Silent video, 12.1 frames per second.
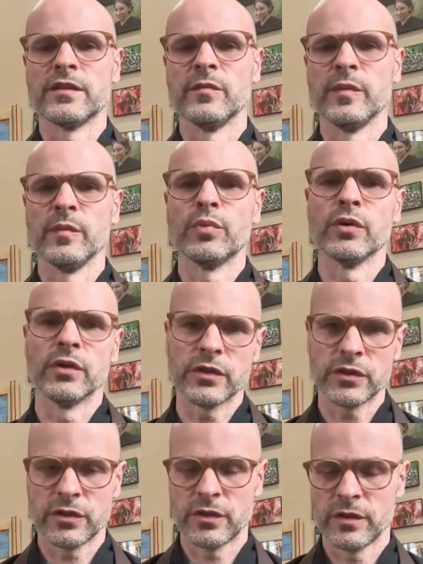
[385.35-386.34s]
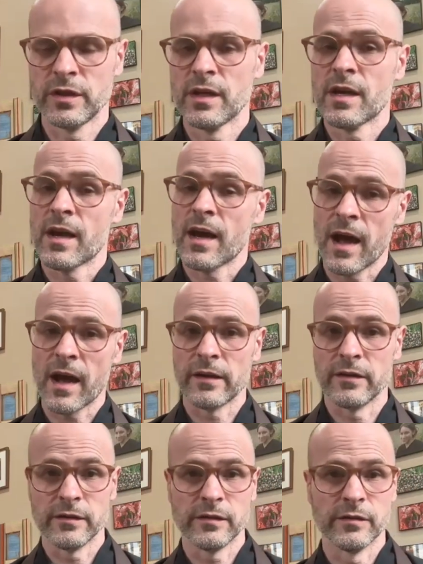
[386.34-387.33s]
to be pushed
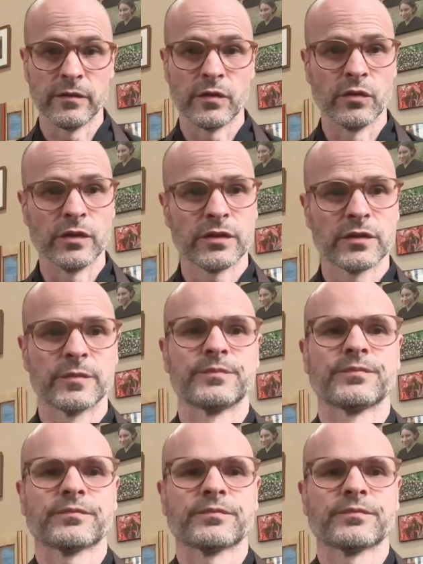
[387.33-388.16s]
higher, of course.